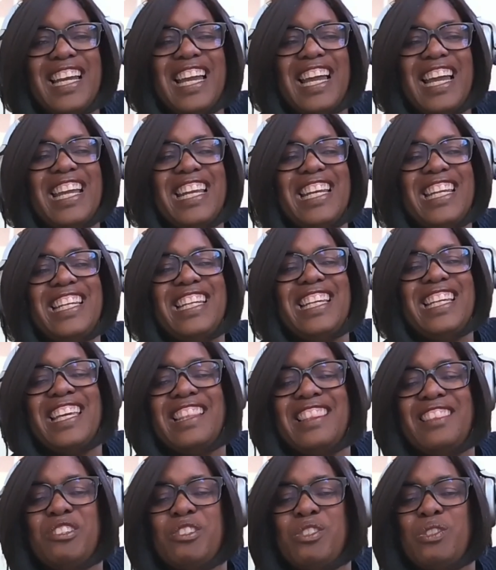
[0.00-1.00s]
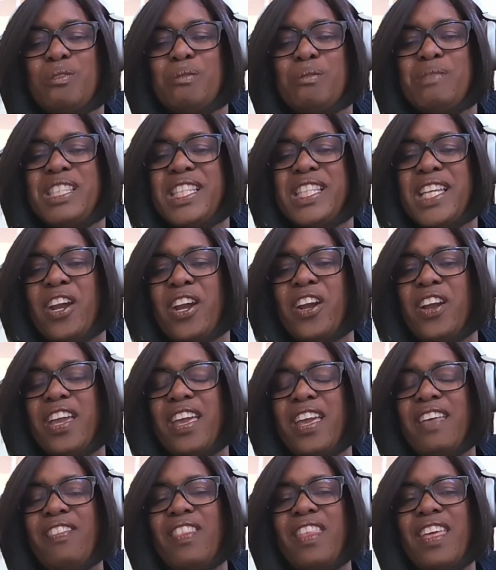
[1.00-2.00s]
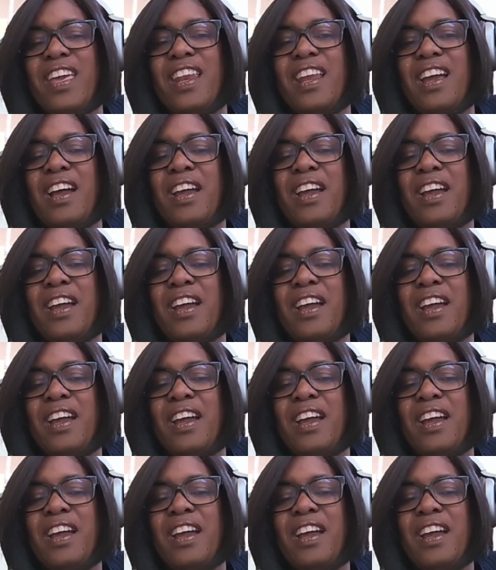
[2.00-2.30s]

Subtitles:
I need to get those from Sarah, and then